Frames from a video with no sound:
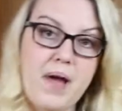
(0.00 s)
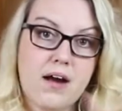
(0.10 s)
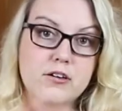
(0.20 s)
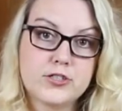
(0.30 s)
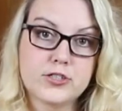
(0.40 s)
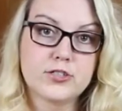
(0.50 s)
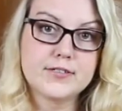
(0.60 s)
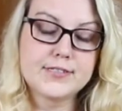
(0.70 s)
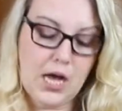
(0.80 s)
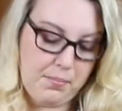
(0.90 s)
powdered sugar
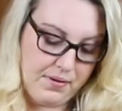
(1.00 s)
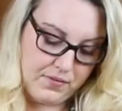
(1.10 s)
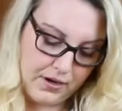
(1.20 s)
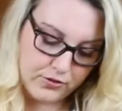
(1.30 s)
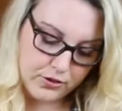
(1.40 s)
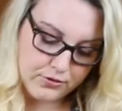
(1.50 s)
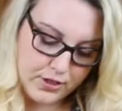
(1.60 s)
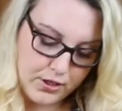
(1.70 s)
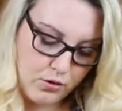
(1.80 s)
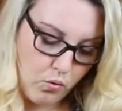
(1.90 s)
on top of it after you're
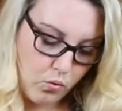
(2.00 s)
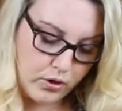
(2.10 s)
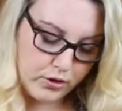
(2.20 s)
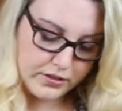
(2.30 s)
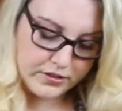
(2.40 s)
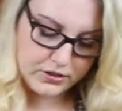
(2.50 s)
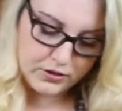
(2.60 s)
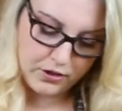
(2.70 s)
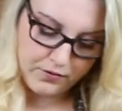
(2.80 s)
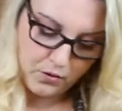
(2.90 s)
done, or you can just
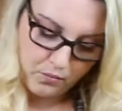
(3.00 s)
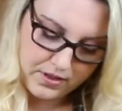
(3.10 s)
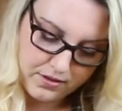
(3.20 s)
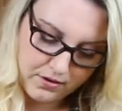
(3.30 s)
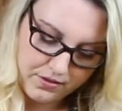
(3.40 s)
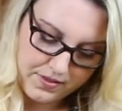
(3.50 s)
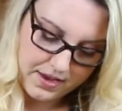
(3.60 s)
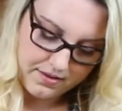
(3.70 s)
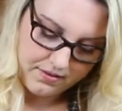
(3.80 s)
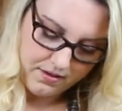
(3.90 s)
serve it with your
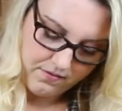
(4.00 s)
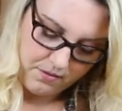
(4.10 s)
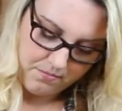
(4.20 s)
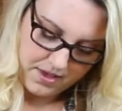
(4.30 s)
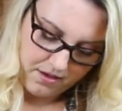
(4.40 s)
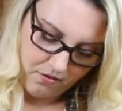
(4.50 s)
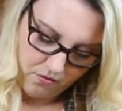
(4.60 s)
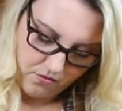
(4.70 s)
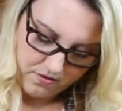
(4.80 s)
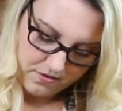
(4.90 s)
Thanksgiving meal.
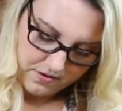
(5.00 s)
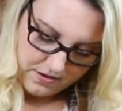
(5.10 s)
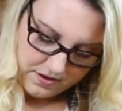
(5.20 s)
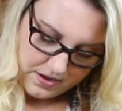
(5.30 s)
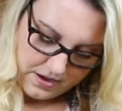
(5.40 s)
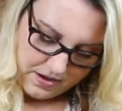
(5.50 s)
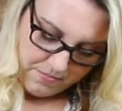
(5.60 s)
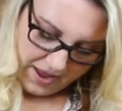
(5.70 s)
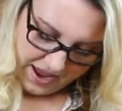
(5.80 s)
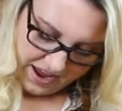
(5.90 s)

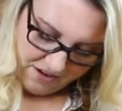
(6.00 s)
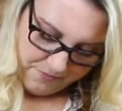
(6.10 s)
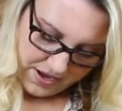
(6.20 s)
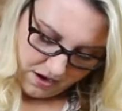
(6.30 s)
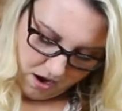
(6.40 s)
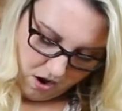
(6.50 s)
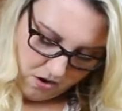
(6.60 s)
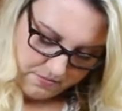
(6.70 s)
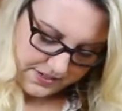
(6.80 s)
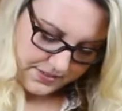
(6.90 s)
But I have mine
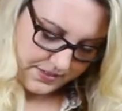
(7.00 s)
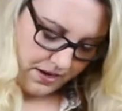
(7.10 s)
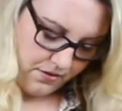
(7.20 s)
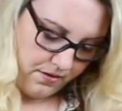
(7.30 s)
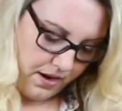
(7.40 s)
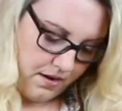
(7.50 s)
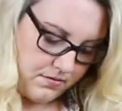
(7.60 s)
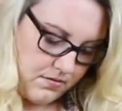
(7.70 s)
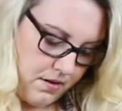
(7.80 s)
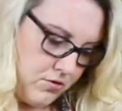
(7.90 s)
all mixed together now,
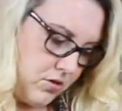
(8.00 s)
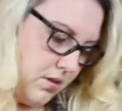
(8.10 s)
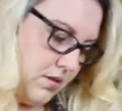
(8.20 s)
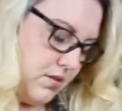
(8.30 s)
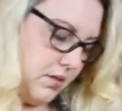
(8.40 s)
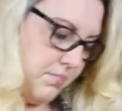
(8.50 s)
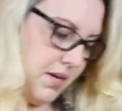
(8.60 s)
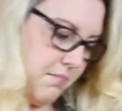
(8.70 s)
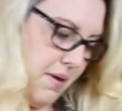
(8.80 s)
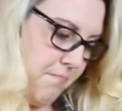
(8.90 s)
so I'm just gonna dump it
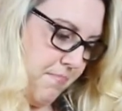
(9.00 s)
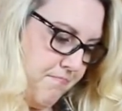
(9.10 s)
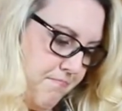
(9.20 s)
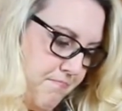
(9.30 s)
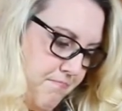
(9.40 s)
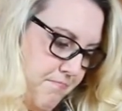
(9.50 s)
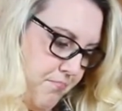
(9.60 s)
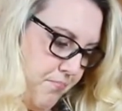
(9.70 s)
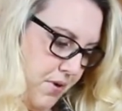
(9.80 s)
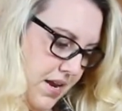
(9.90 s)
in my
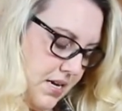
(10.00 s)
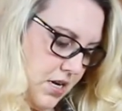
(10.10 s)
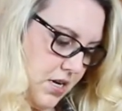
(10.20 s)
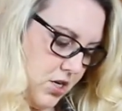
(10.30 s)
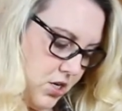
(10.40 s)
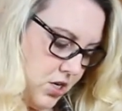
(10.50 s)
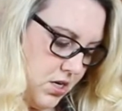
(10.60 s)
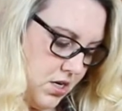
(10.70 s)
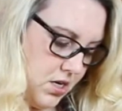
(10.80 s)
bread dish.